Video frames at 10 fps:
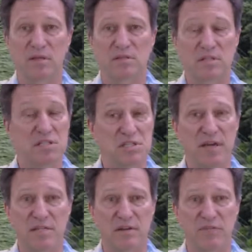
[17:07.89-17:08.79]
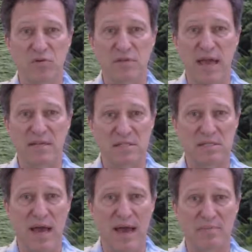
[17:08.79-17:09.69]
to suggest a few days and
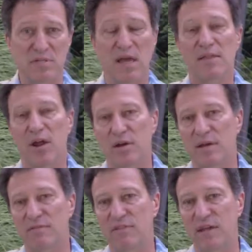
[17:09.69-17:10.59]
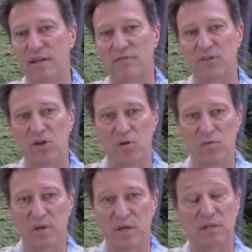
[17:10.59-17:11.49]
times that are convenient for you